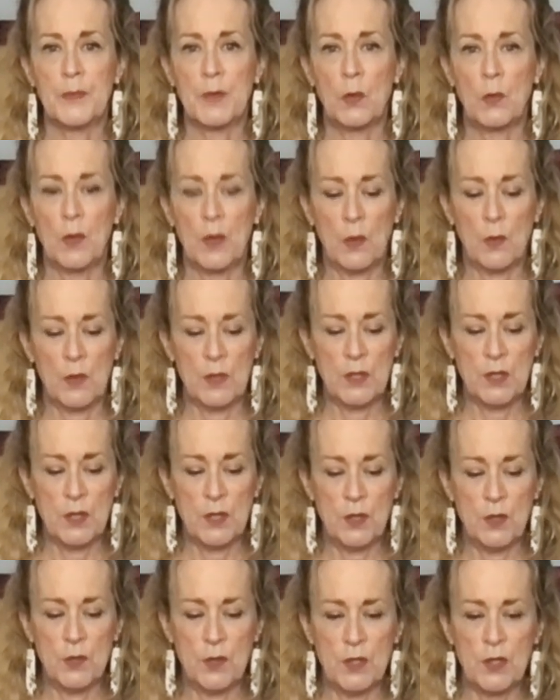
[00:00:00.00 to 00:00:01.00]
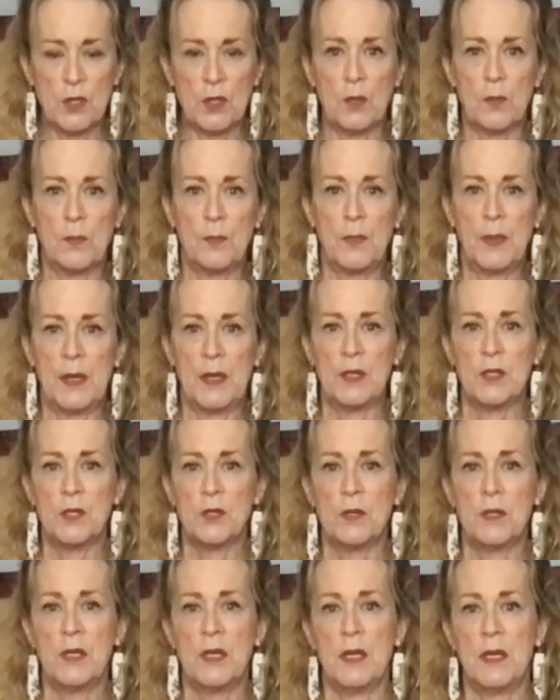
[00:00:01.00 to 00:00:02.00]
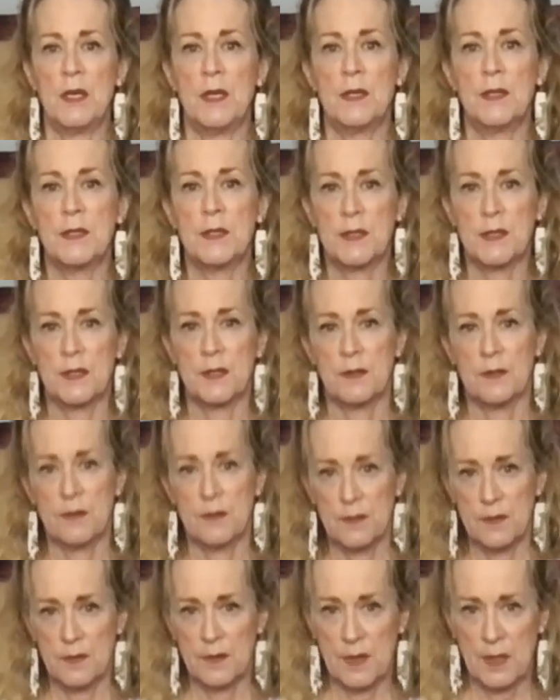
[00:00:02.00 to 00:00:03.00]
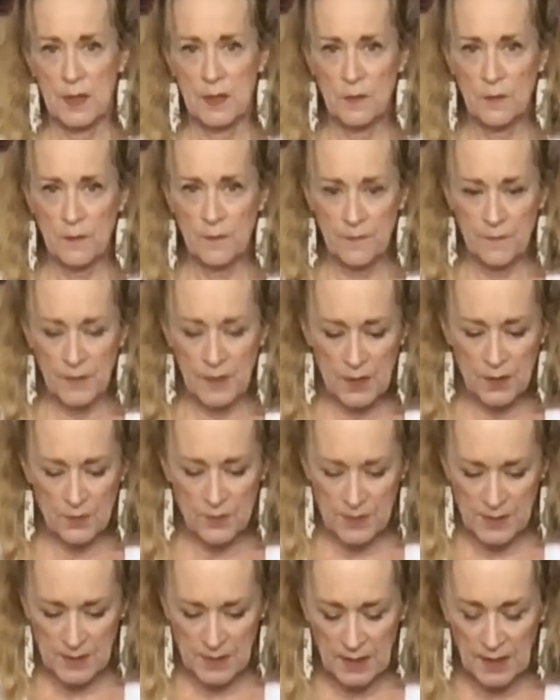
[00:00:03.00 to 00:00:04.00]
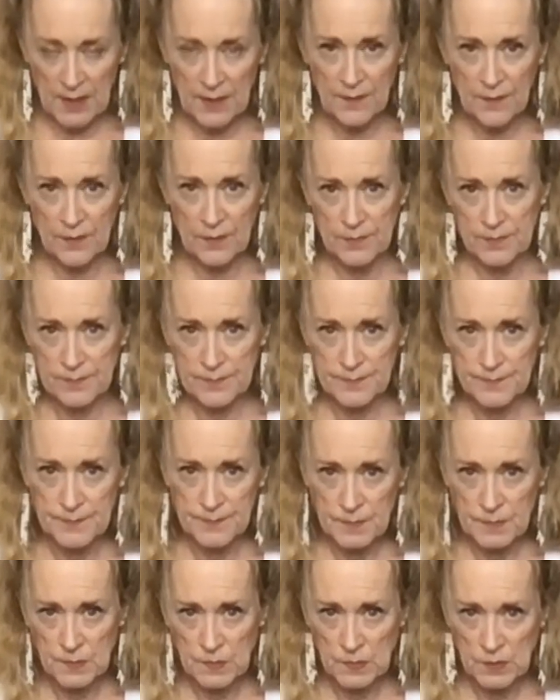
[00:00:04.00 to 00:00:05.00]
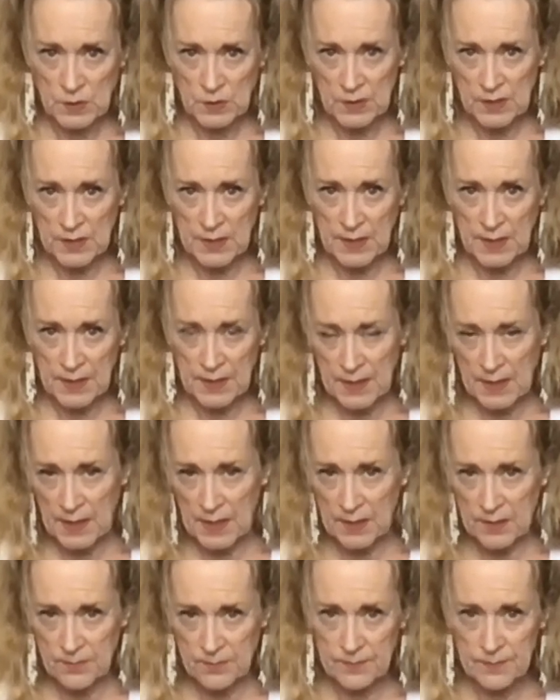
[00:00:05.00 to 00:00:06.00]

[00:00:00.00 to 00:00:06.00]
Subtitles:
what I want you to do is you're going to bend your knees And your feet are together, just like that.